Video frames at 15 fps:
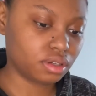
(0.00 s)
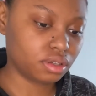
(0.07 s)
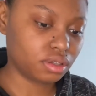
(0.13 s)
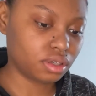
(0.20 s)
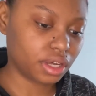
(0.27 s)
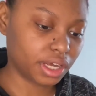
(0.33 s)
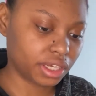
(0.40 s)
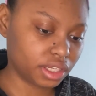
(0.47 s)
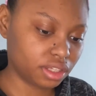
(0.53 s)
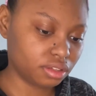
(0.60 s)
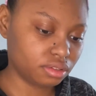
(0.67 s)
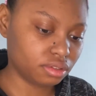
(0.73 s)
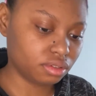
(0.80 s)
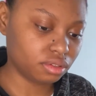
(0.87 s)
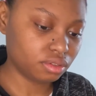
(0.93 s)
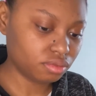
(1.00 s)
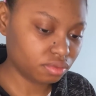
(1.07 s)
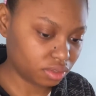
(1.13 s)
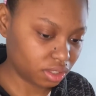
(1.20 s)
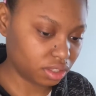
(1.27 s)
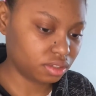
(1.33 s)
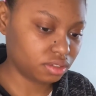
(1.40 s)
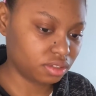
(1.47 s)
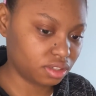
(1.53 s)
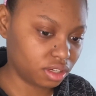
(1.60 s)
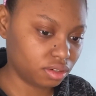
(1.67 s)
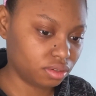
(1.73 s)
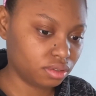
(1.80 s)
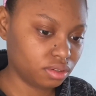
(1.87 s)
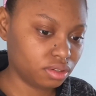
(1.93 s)
I can do things
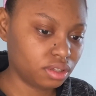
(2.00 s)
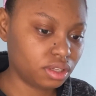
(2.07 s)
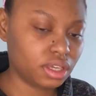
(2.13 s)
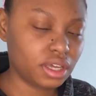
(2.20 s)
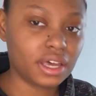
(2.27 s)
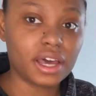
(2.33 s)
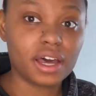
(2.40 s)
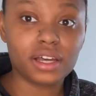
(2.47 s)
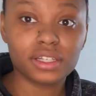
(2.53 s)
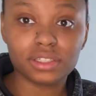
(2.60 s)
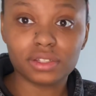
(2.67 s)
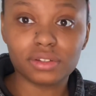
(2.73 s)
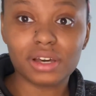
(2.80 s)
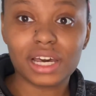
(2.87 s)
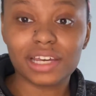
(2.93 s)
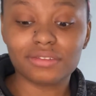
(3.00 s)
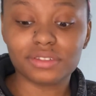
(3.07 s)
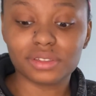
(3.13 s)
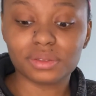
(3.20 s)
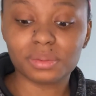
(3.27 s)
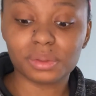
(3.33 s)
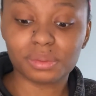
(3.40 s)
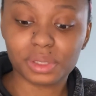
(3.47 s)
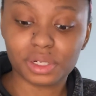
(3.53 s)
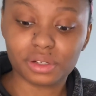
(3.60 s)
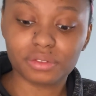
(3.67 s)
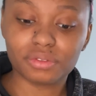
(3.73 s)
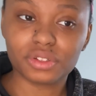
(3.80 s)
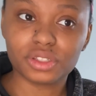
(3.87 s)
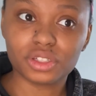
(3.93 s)
now. Also, I was
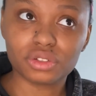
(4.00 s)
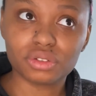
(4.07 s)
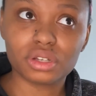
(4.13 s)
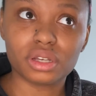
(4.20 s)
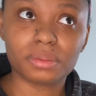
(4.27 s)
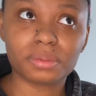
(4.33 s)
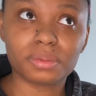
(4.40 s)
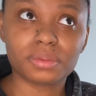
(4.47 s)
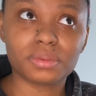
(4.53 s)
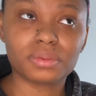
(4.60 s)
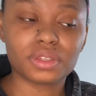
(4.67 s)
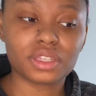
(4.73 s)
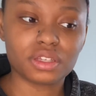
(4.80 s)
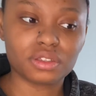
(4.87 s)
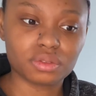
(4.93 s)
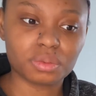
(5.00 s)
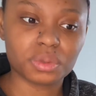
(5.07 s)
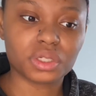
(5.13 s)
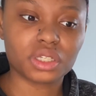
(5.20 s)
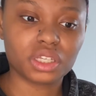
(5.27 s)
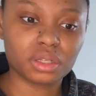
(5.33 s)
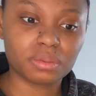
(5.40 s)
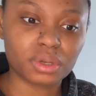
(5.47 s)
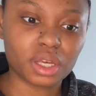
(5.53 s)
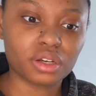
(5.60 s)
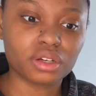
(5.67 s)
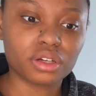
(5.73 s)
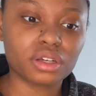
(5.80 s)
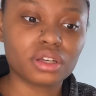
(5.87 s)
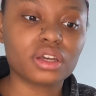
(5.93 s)
preparing for the trip. Things were getting
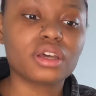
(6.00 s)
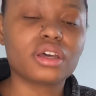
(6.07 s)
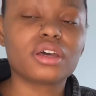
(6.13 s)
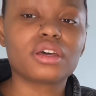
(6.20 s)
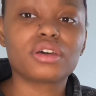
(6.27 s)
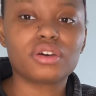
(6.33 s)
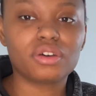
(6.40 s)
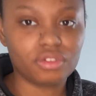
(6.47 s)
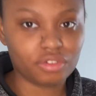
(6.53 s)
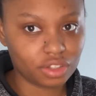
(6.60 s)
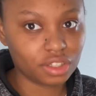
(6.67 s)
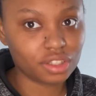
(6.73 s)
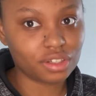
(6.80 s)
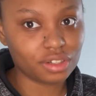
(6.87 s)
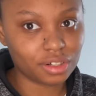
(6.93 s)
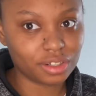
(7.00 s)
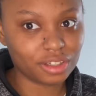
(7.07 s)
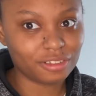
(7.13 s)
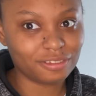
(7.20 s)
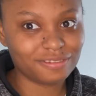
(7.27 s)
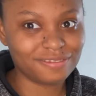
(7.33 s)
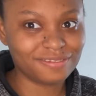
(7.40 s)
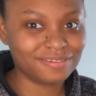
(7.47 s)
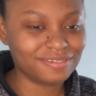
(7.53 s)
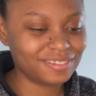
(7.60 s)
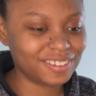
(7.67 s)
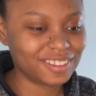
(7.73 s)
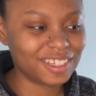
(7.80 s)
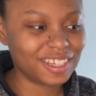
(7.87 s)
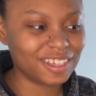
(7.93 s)
better. COVID started
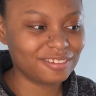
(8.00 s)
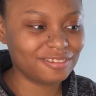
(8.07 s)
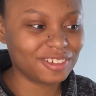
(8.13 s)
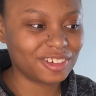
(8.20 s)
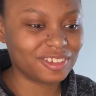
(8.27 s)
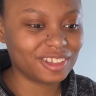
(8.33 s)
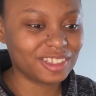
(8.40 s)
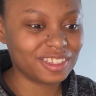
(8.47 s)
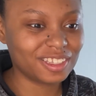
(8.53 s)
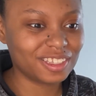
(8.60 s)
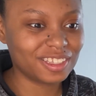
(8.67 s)
and ruined